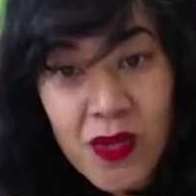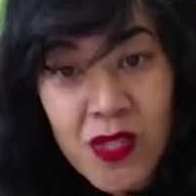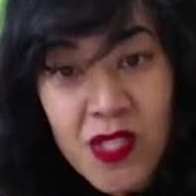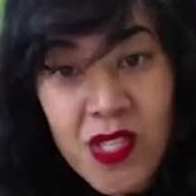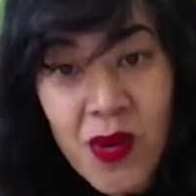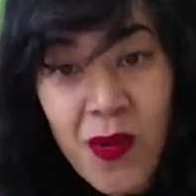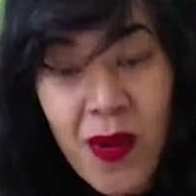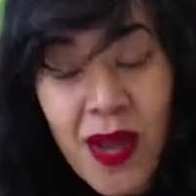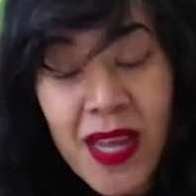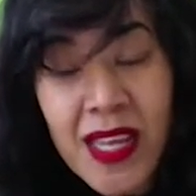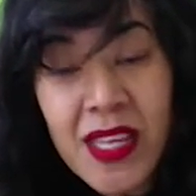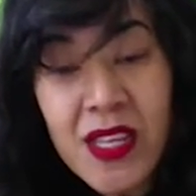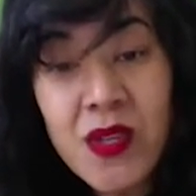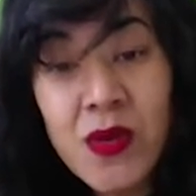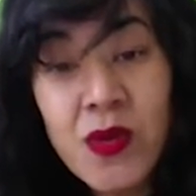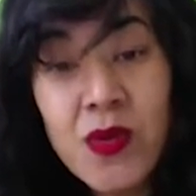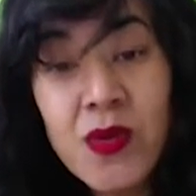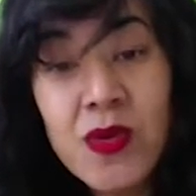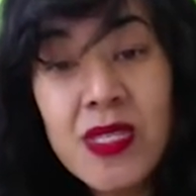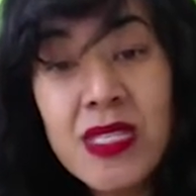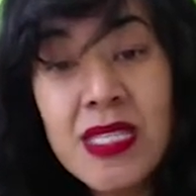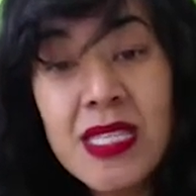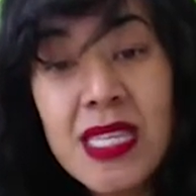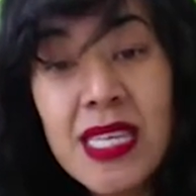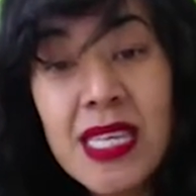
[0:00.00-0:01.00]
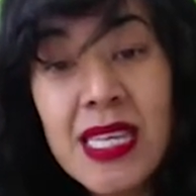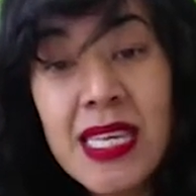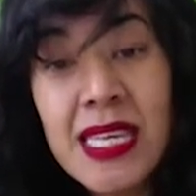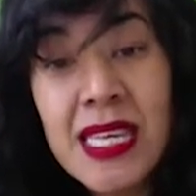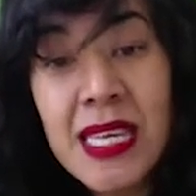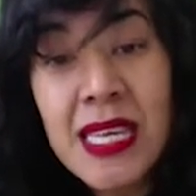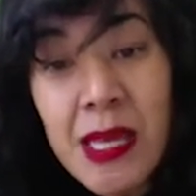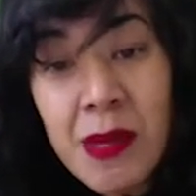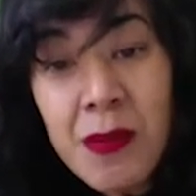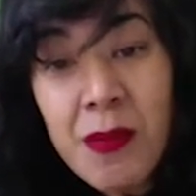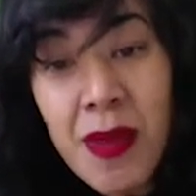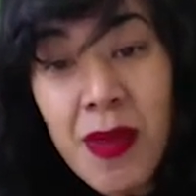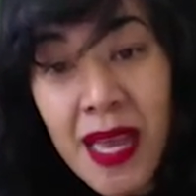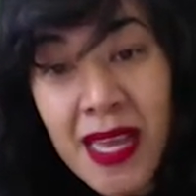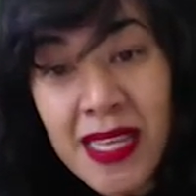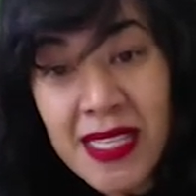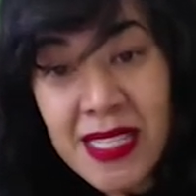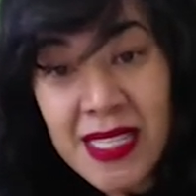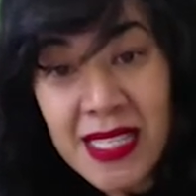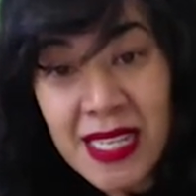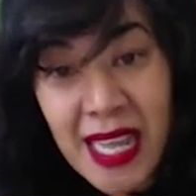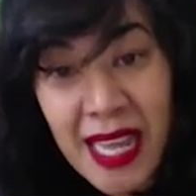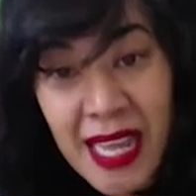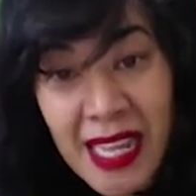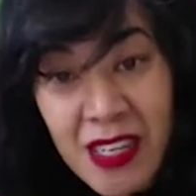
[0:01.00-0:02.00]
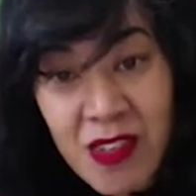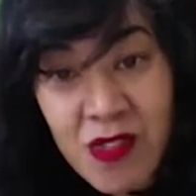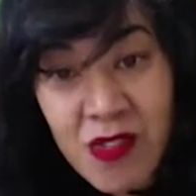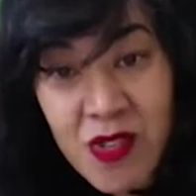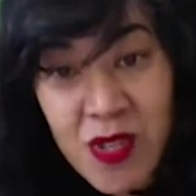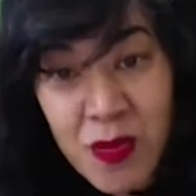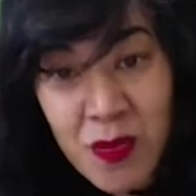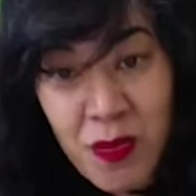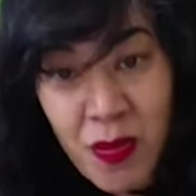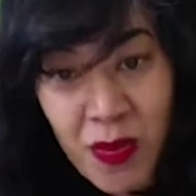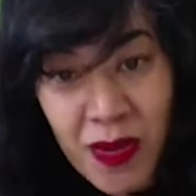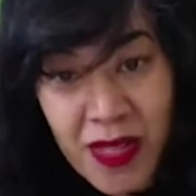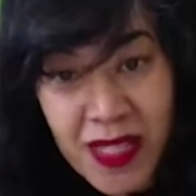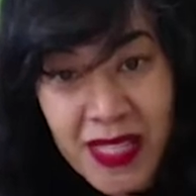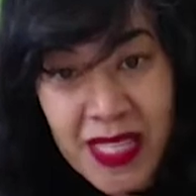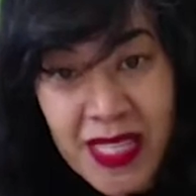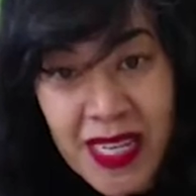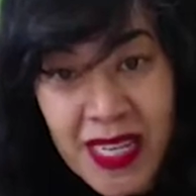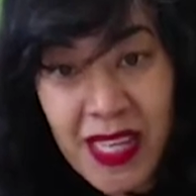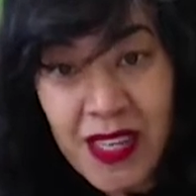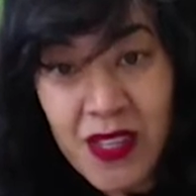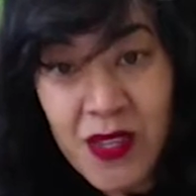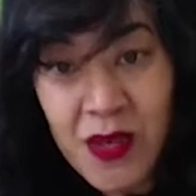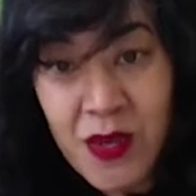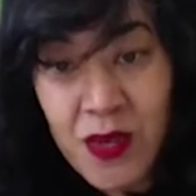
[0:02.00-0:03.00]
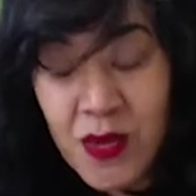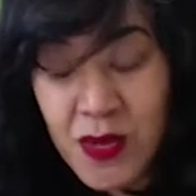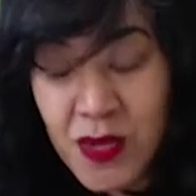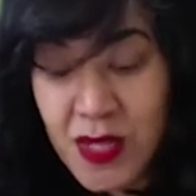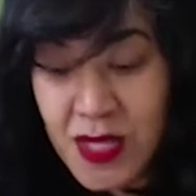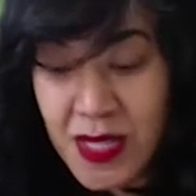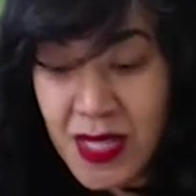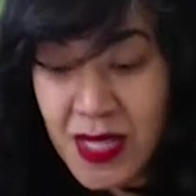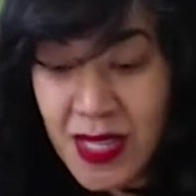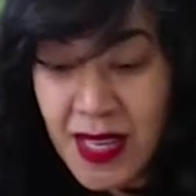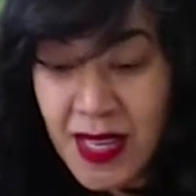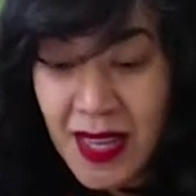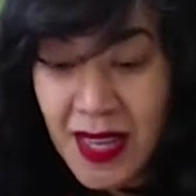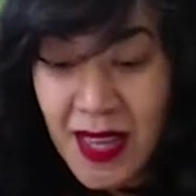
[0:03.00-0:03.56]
So I used him as an entry point, and I used